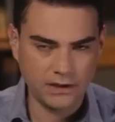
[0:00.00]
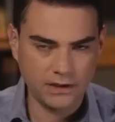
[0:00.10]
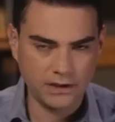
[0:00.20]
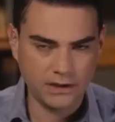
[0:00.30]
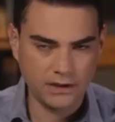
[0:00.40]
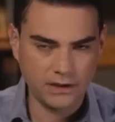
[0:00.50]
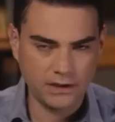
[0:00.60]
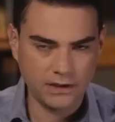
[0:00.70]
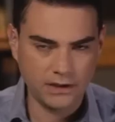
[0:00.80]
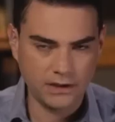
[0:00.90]

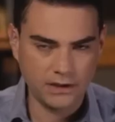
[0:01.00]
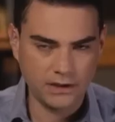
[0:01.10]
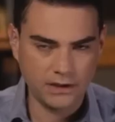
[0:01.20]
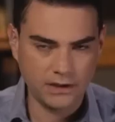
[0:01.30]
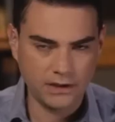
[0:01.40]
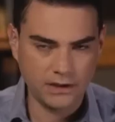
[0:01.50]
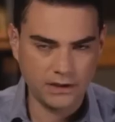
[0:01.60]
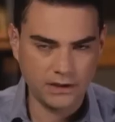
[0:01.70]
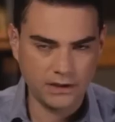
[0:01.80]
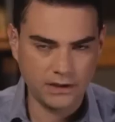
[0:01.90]

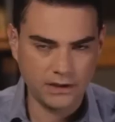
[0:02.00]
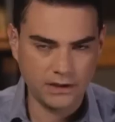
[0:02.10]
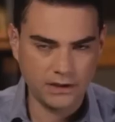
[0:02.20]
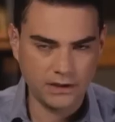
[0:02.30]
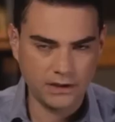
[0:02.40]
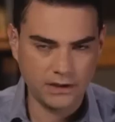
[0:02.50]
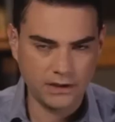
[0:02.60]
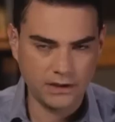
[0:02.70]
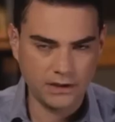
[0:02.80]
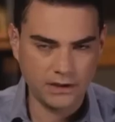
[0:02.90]

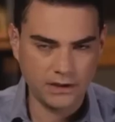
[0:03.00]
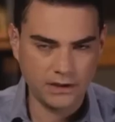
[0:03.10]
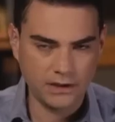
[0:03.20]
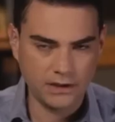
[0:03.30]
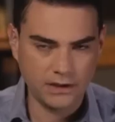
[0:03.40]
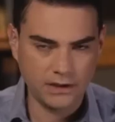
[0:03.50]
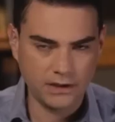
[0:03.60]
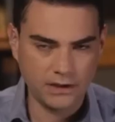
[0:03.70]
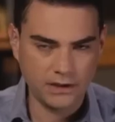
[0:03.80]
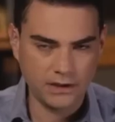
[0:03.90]

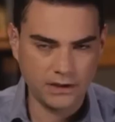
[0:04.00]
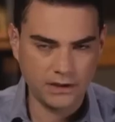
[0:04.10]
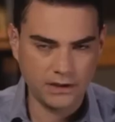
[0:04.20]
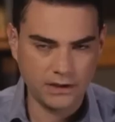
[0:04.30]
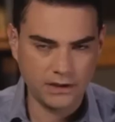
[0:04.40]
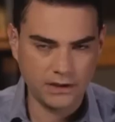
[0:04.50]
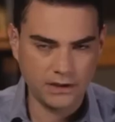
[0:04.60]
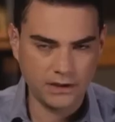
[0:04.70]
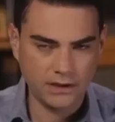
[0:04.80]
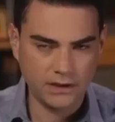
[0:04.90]

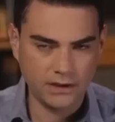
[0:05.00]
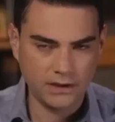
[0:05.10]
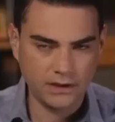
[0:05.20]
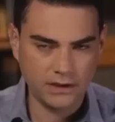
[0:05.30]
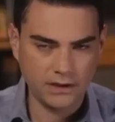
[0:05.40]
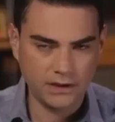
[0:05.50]
This person isn't speaking.